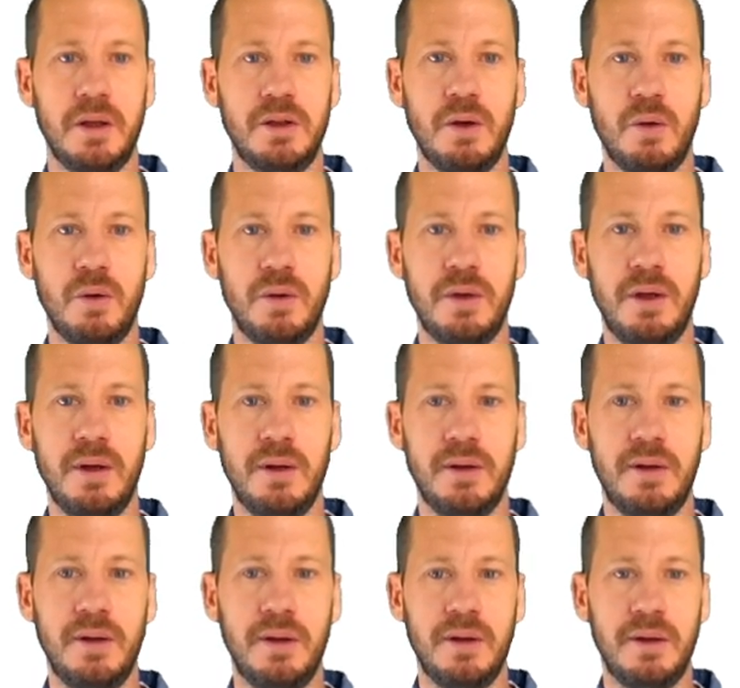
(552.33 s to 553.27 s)
So the,
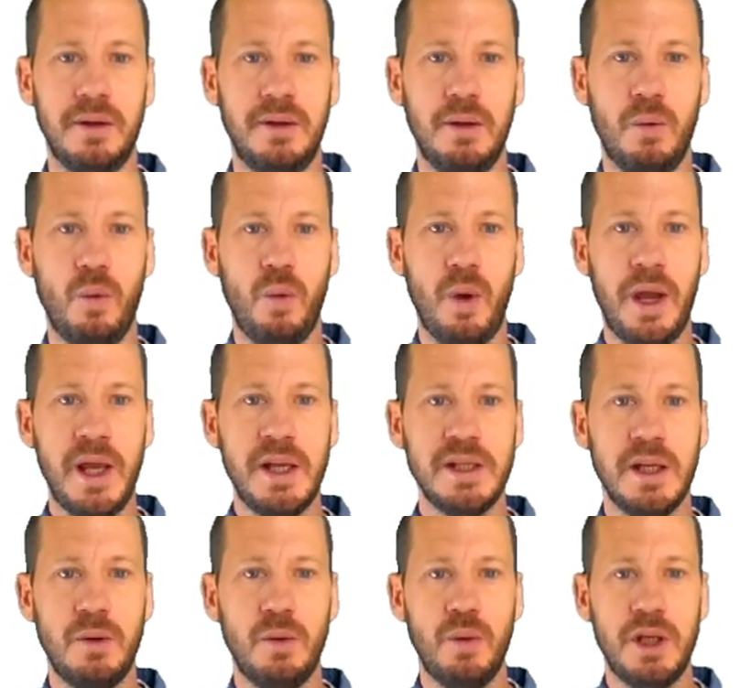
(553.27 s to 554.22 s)
the, the
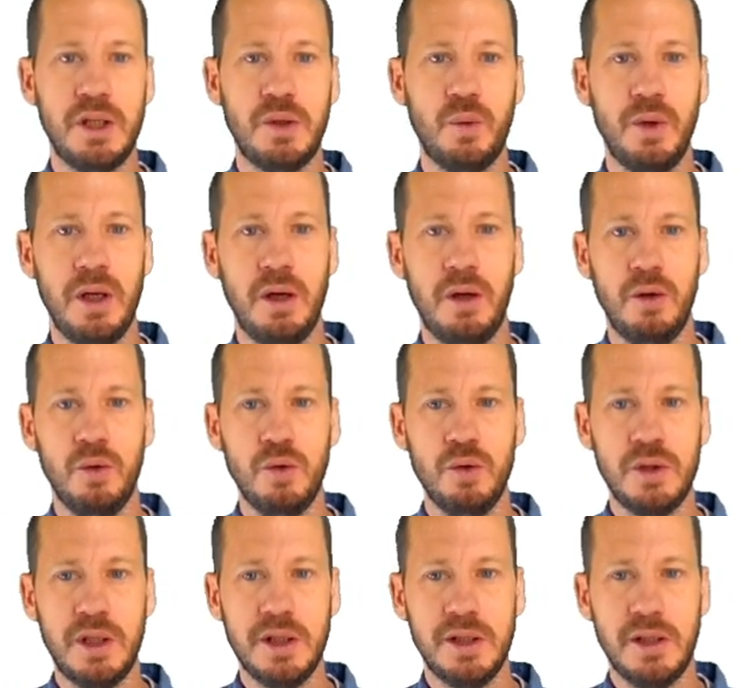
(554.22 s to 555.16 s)
ways in which we
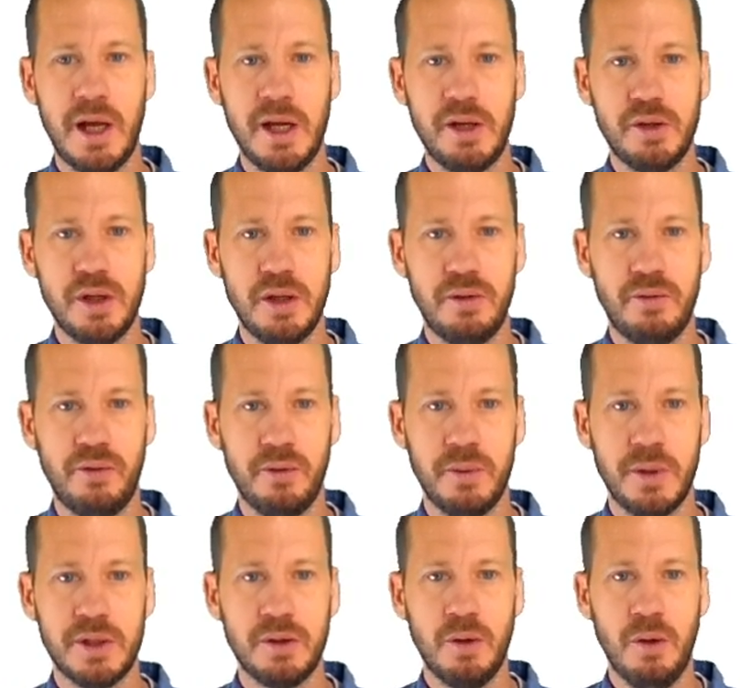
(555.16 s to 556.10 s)
lose this nitrogen
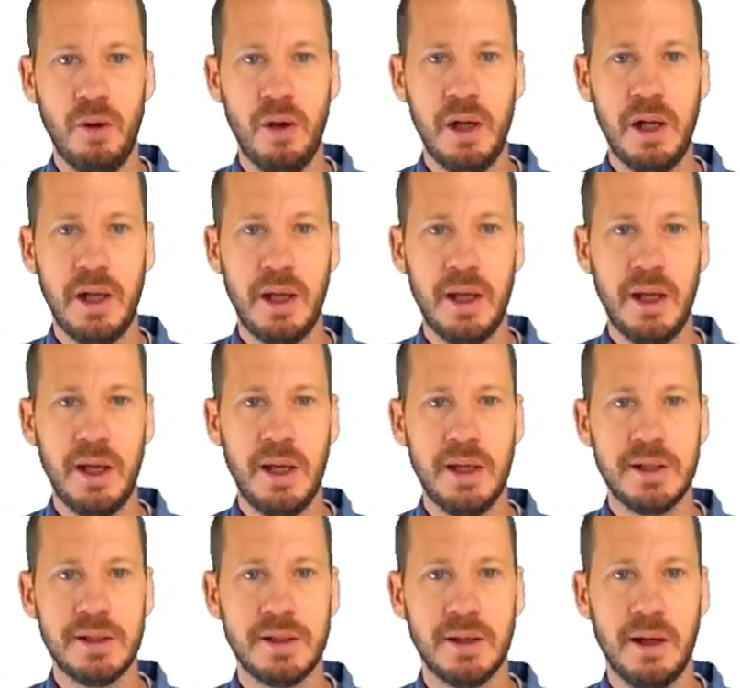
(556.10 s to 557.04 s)
from the soil
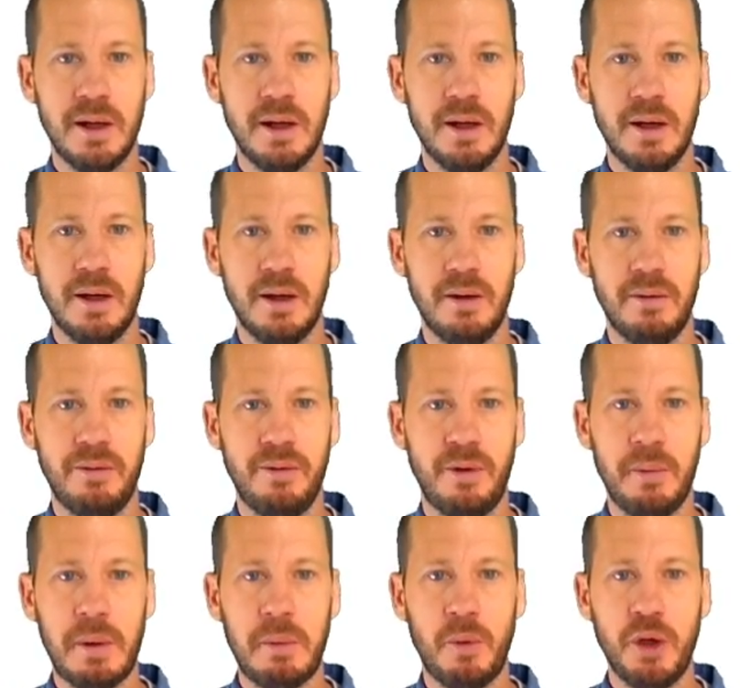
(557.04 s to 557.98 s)
is uh,
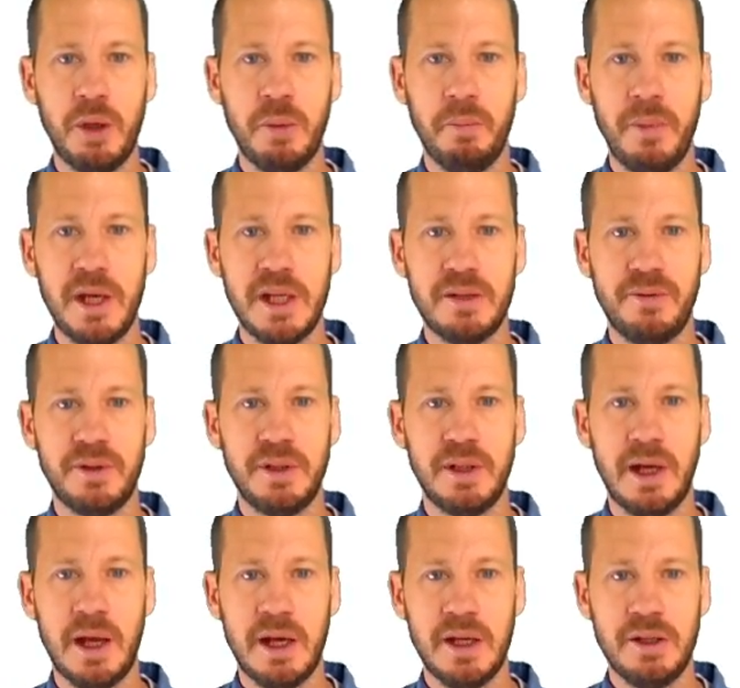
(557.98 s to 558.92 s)
from ammonium-based
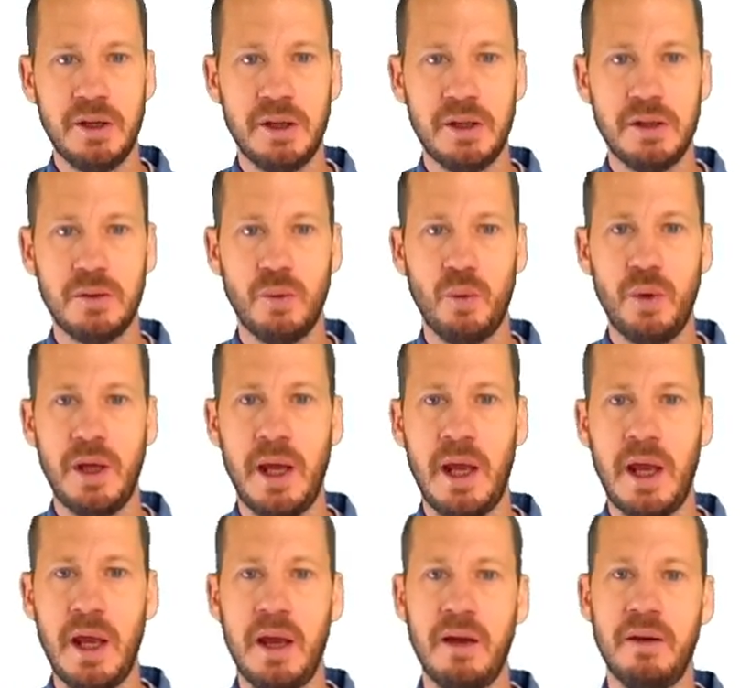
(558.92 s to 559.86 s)
fertilizers, we
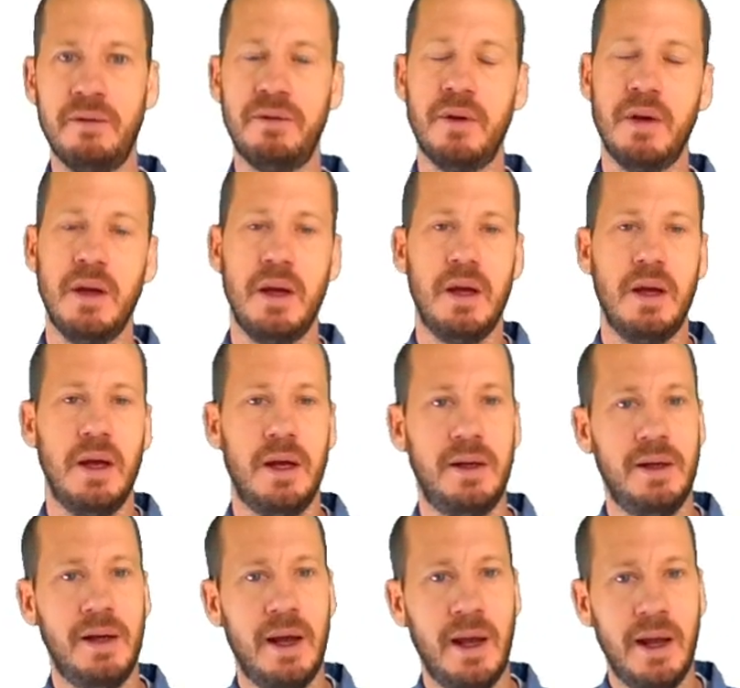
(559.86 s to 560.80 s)
have
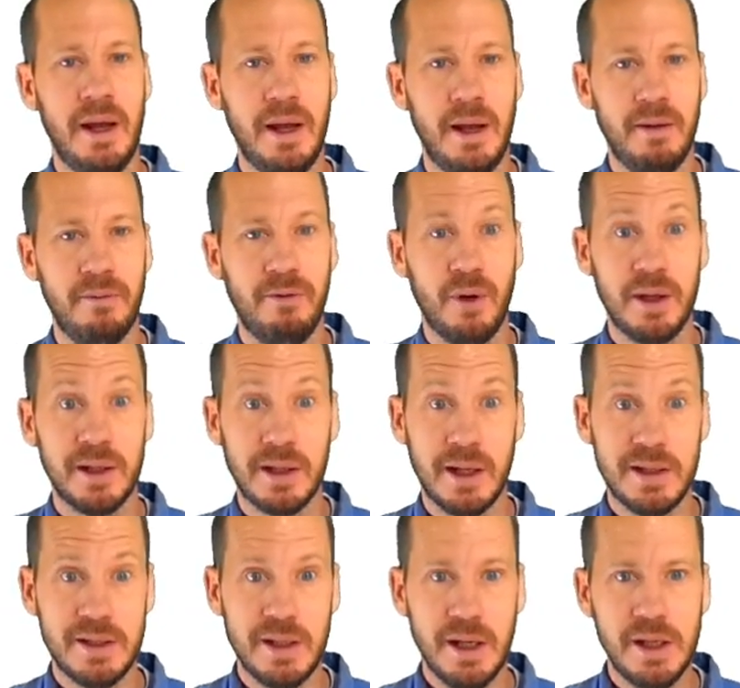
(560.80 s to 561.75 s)
uh,
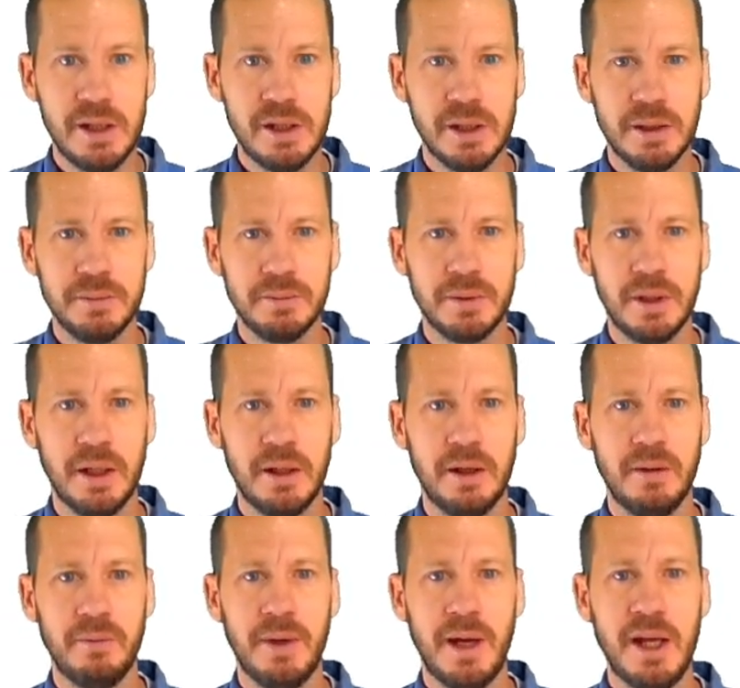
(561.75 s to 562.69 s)
volatilization
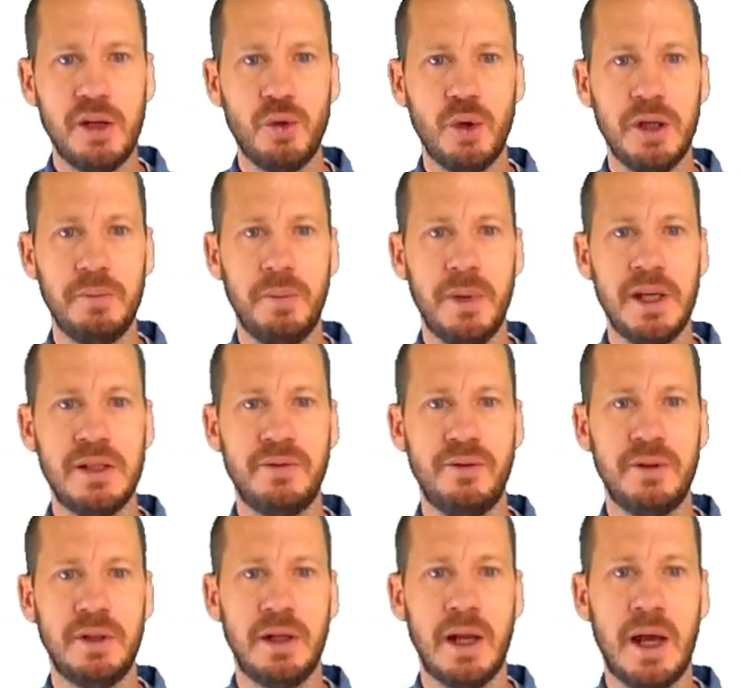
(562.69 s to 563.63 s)
and nitrate-based
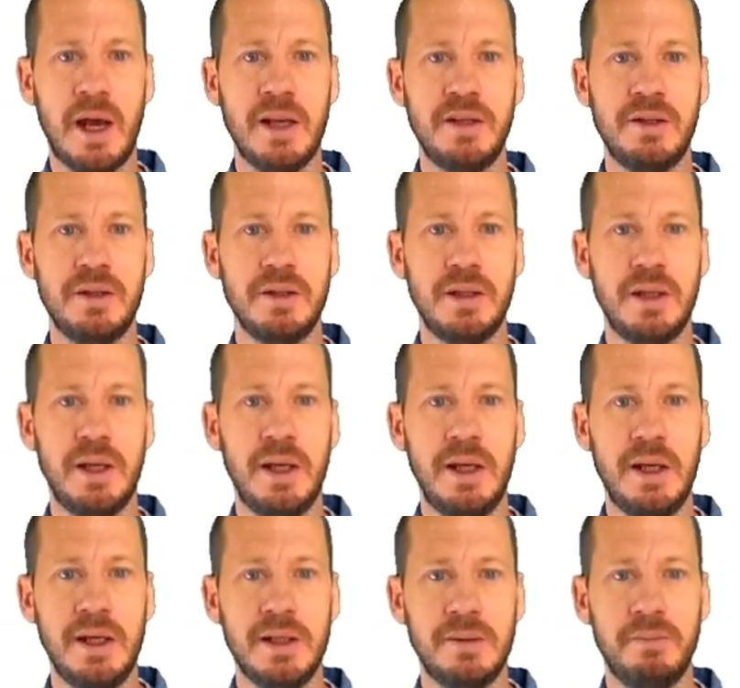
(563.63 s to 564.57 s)
fertilizers
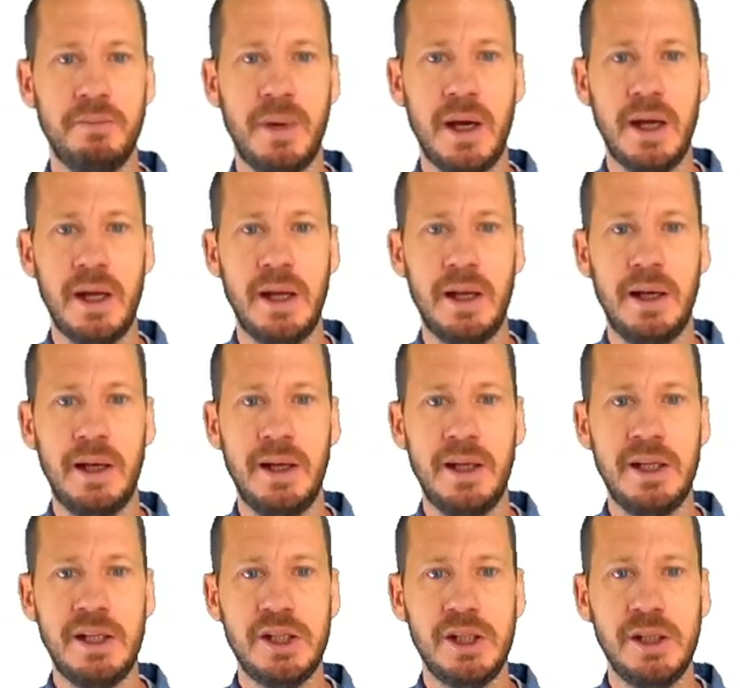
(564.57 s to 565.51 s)
is by
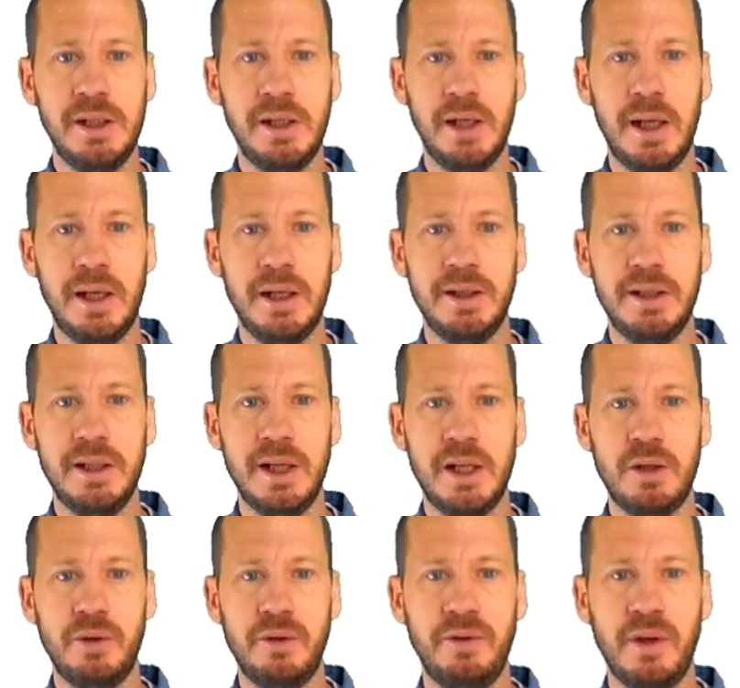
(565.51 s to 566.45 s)
leaching and
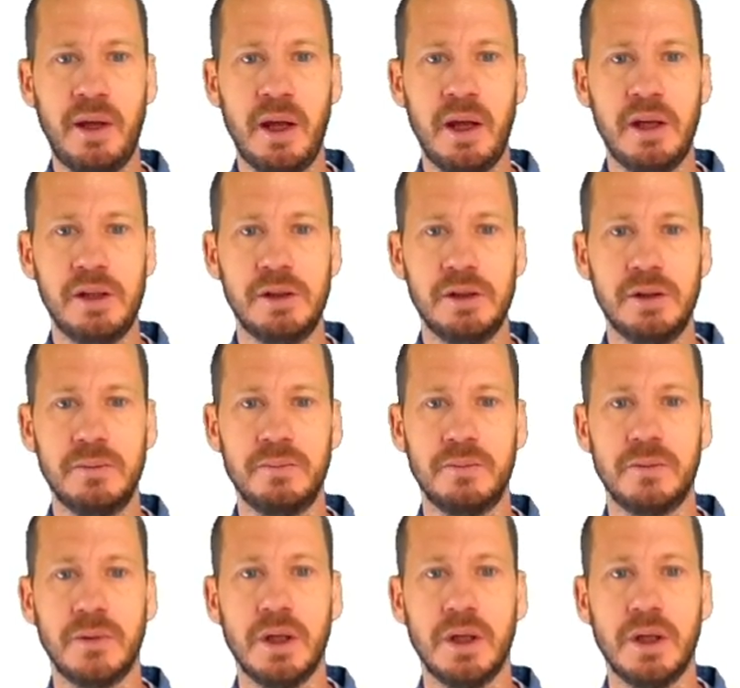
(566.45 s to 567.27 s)
denitrification.